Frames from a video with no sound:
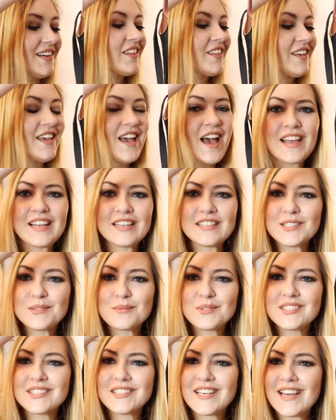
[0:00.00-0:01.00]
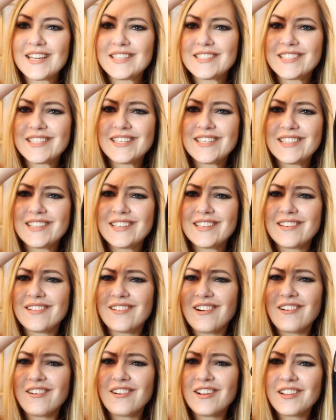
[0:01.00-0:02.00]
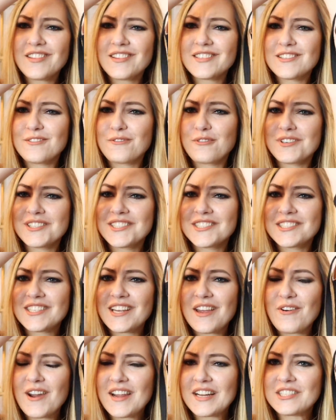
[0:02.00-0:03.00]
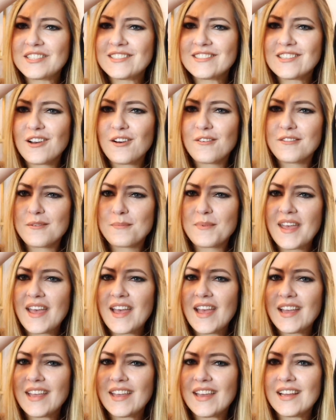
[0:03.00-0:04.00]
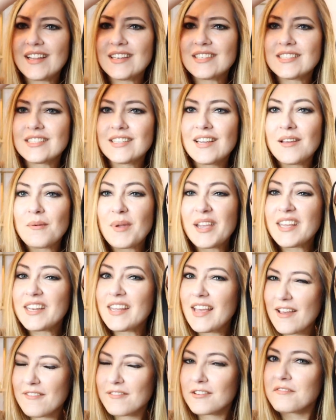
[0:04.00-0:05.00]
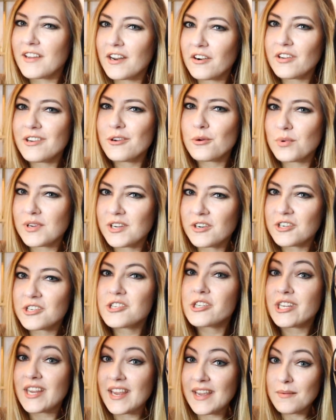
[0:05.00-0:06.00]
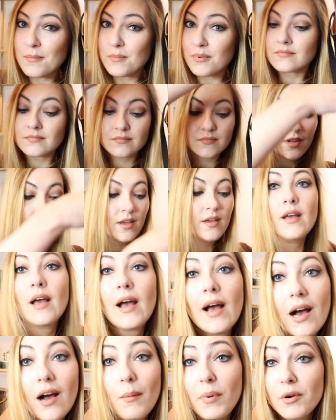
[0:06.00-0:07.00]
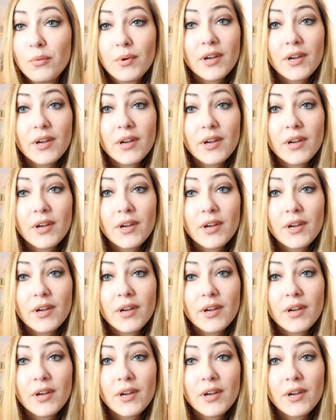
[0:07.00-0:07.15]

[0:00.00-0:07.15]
The items get in all the different directions of the bag and make it have a very weird shape. But